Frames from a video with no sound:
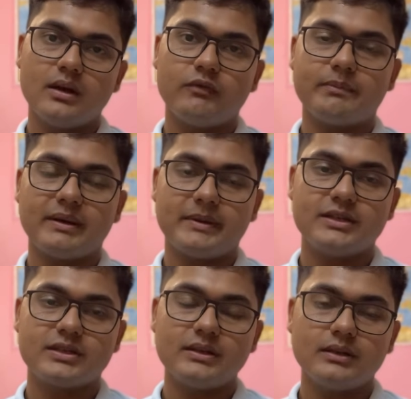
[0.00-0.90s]
for
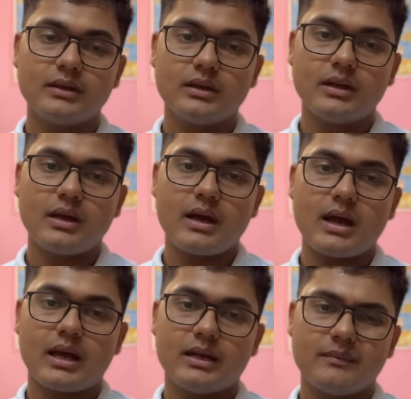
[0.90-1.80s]
preparation.
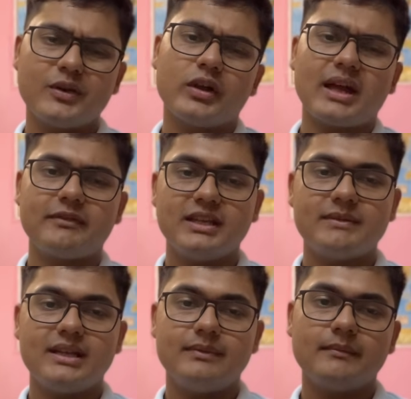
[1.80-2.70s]
And because I've seen
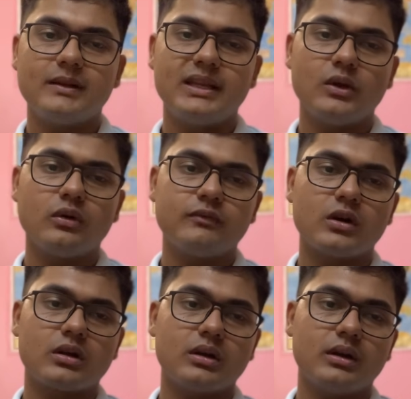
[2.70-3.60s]
many people, they go
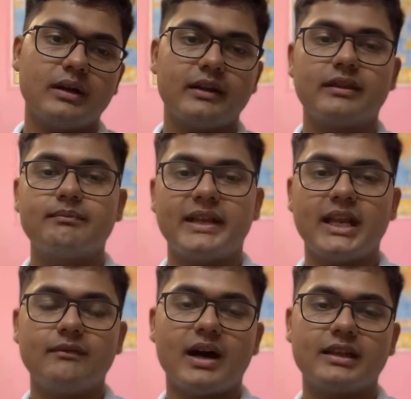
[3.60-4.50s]
for many
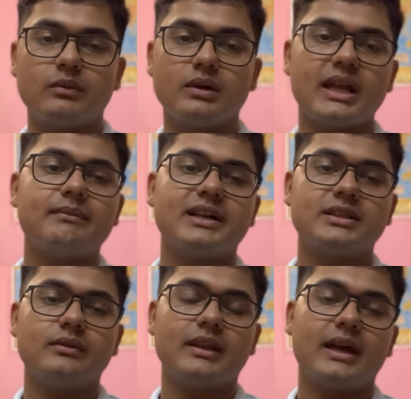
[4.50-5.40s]
advanced book like
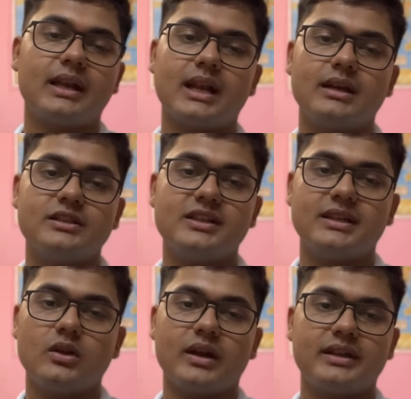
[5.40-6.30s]
Majid Hussain and
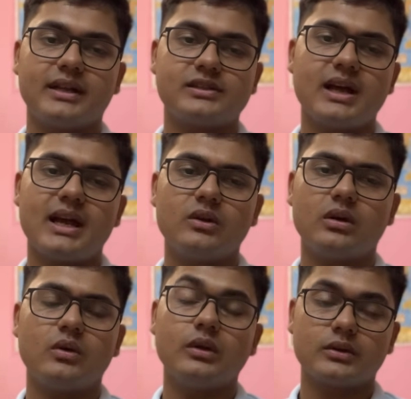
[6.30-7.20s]
GC Long, etc. I had
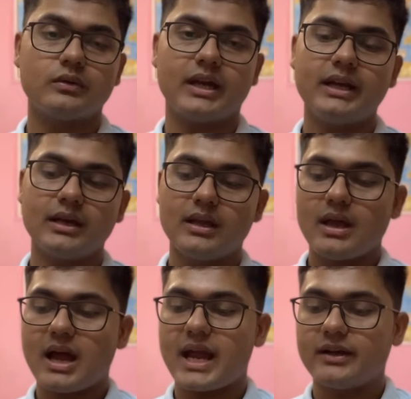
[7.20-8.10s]
not gone through that.
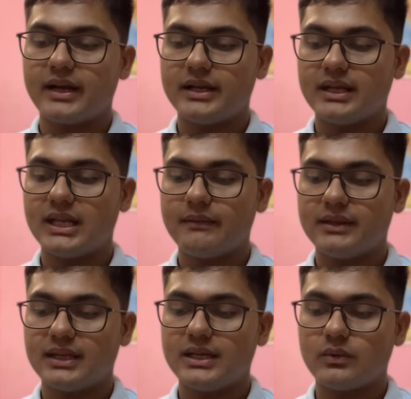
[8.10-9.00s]
I had read
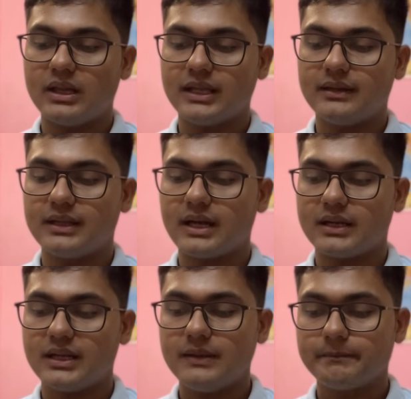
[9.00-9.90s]
11th and 12th
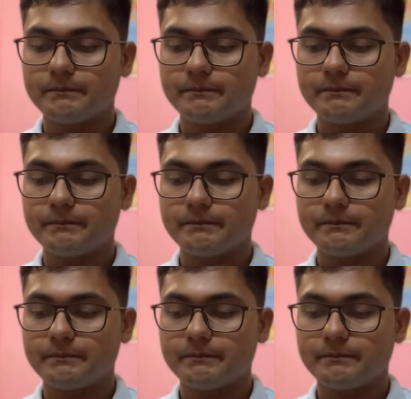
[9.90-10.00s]
NCERT